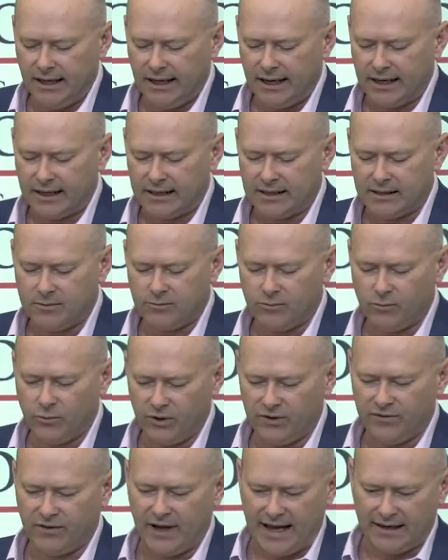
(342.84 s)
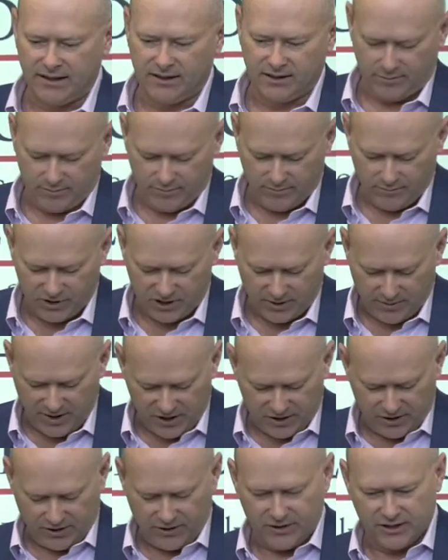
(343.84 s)
Um, we've had some, some
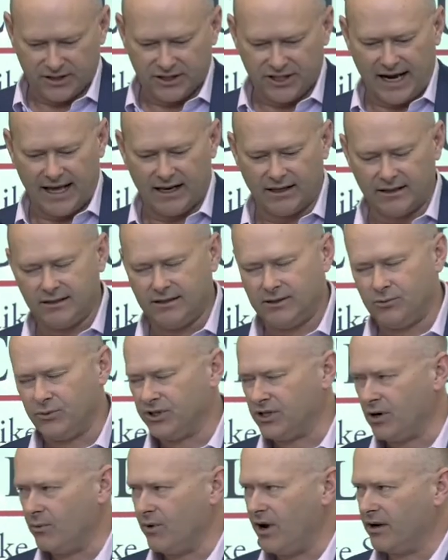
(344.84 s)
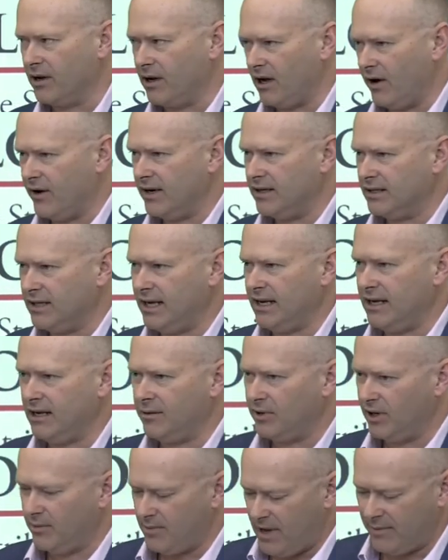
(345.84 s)
issues and challenges, which I won't go into here,
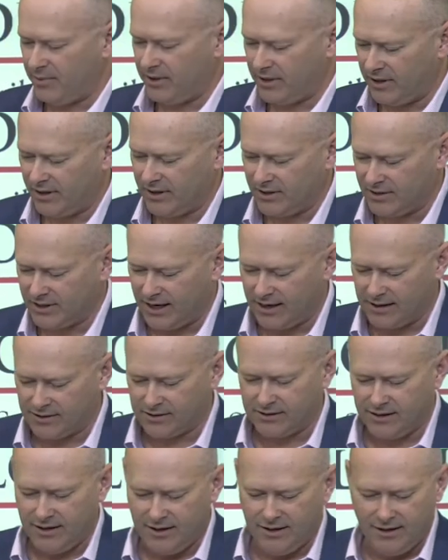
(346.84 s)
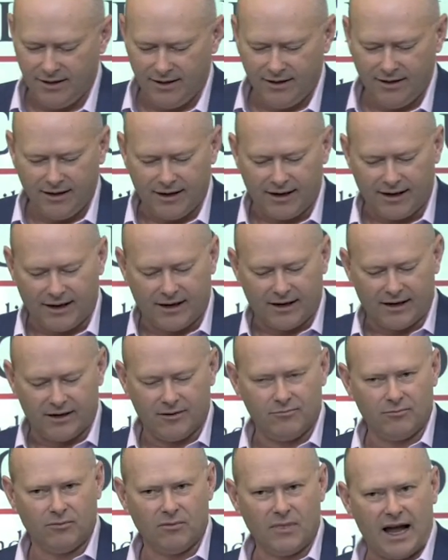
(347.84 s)
but I'm happy to discuss uh,
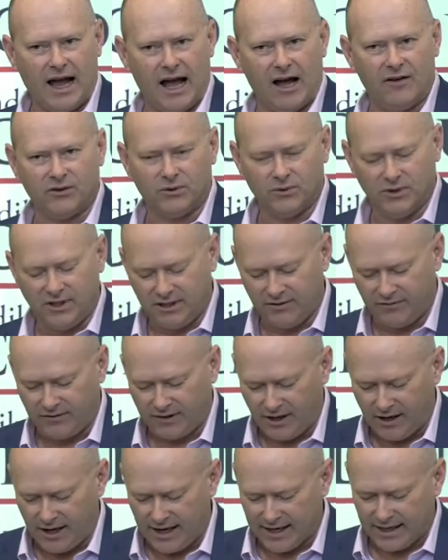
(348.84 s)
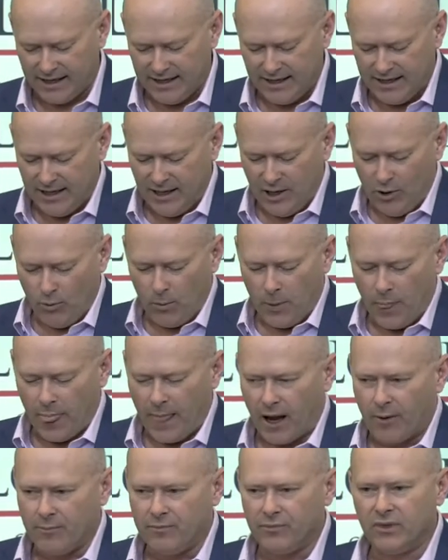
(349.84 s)
afterwards if you like.
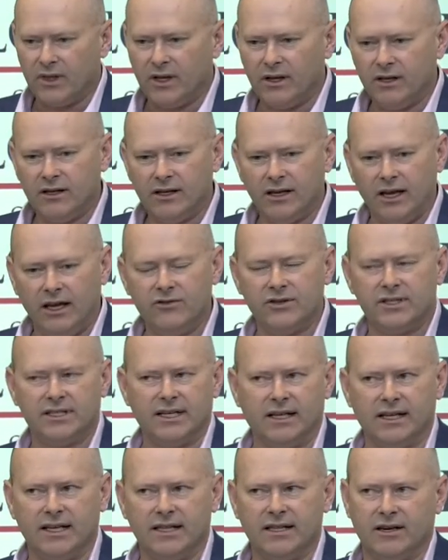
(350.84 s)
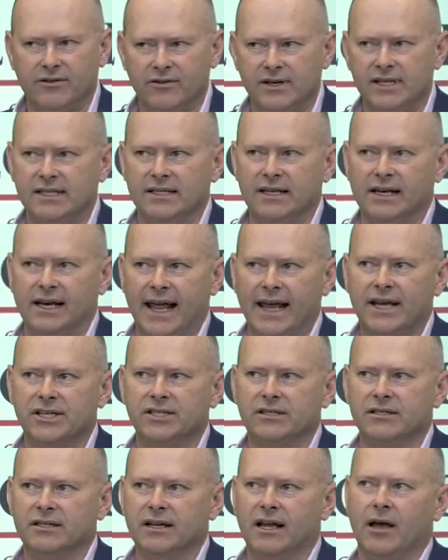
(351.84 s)
Um, interestingly, there is an
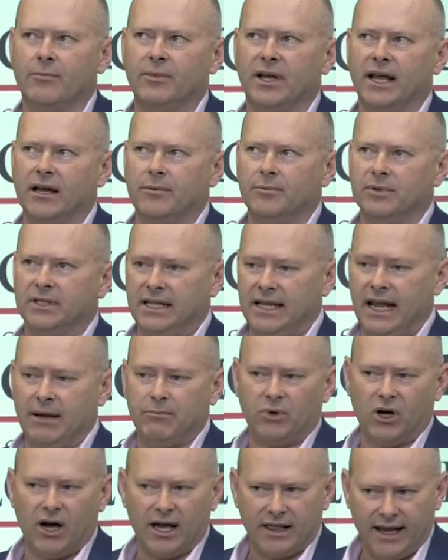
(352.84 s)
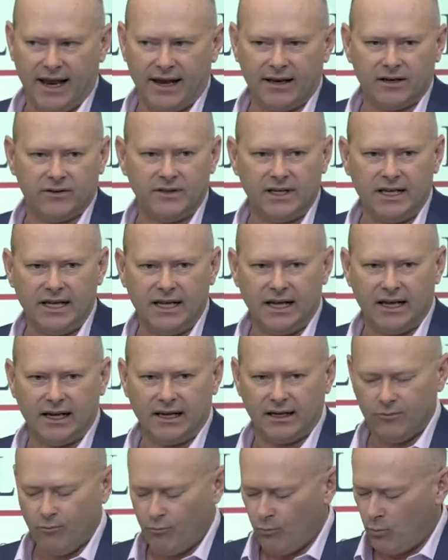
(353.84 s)
election coming up the, by the end of the
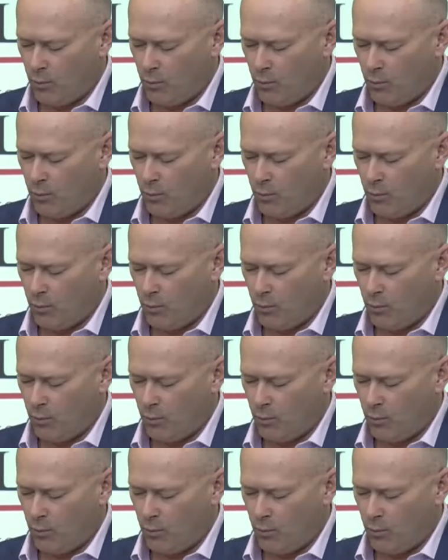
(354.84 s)
year